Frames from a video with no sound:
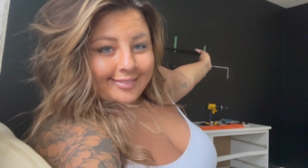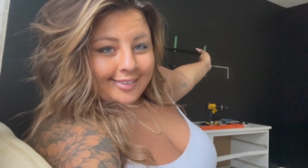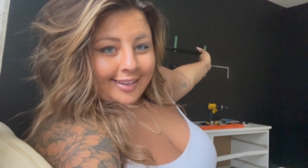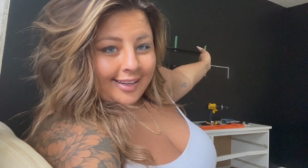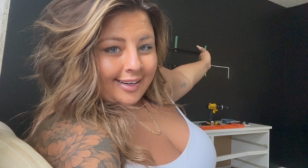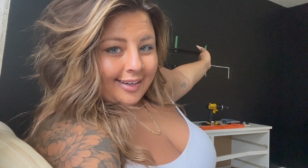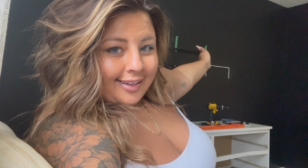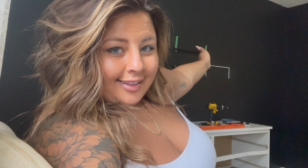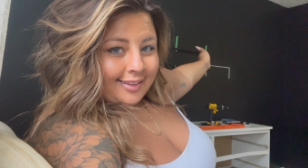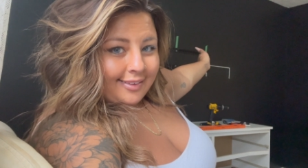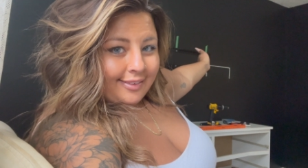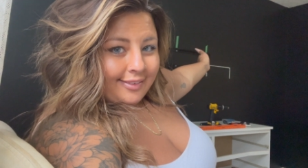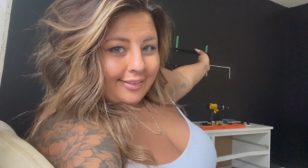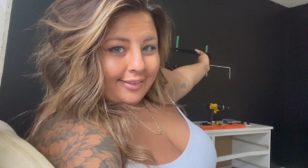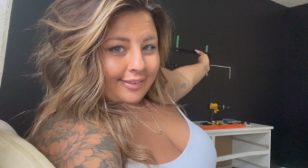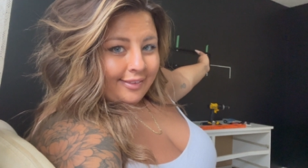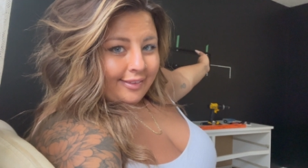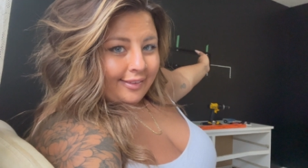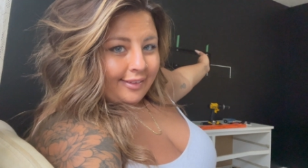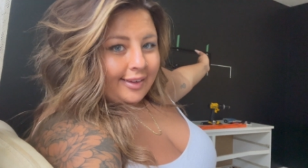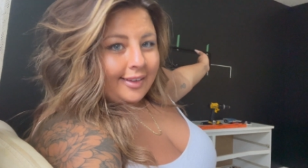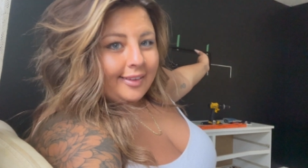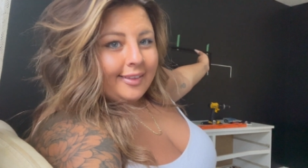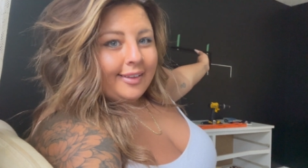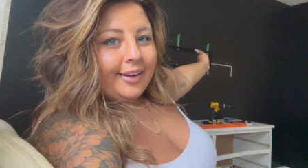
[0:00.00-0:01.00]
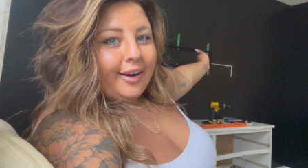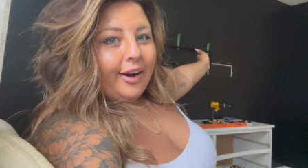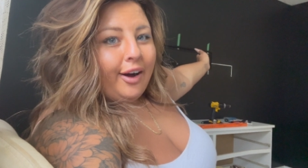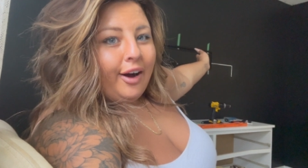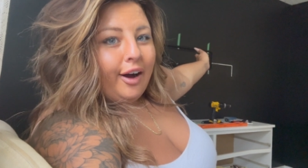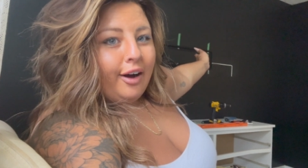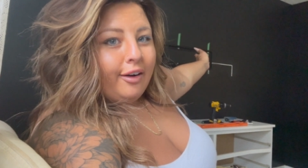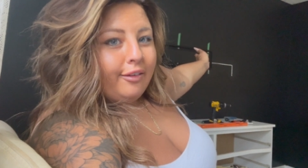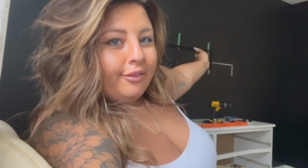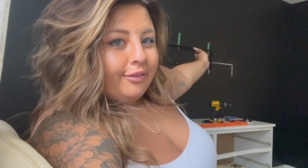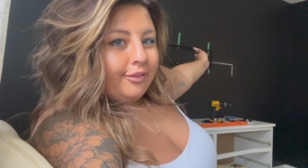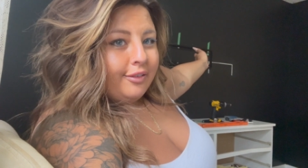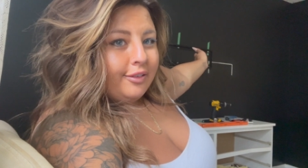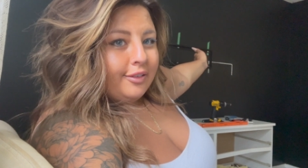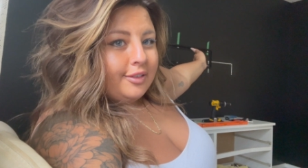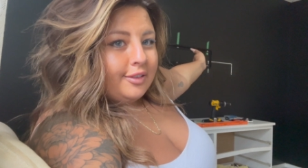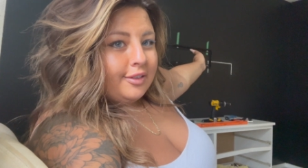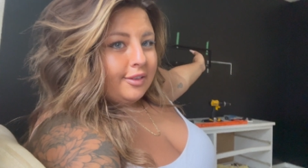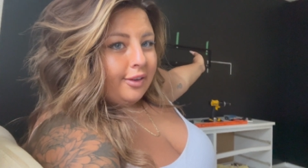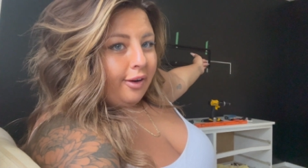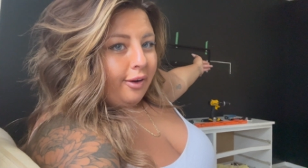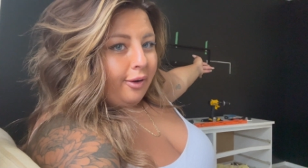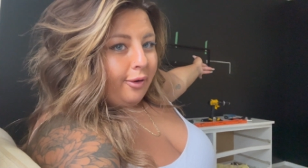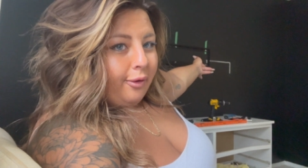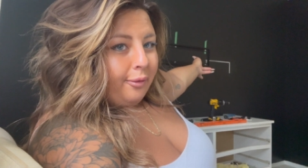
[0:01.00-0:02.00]
and it's slightly off,
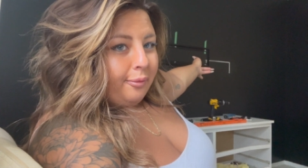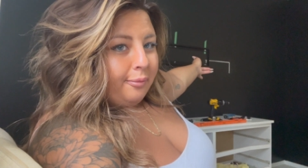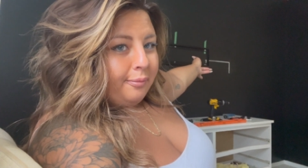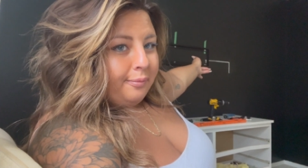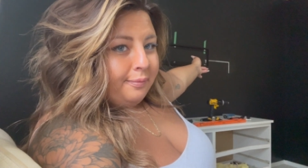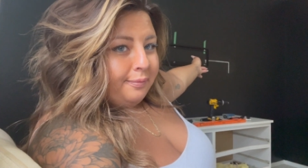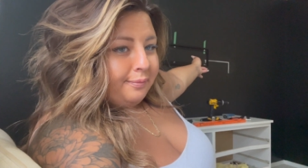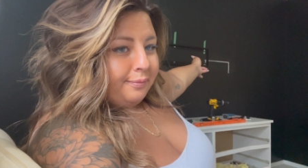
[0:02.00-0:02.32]
so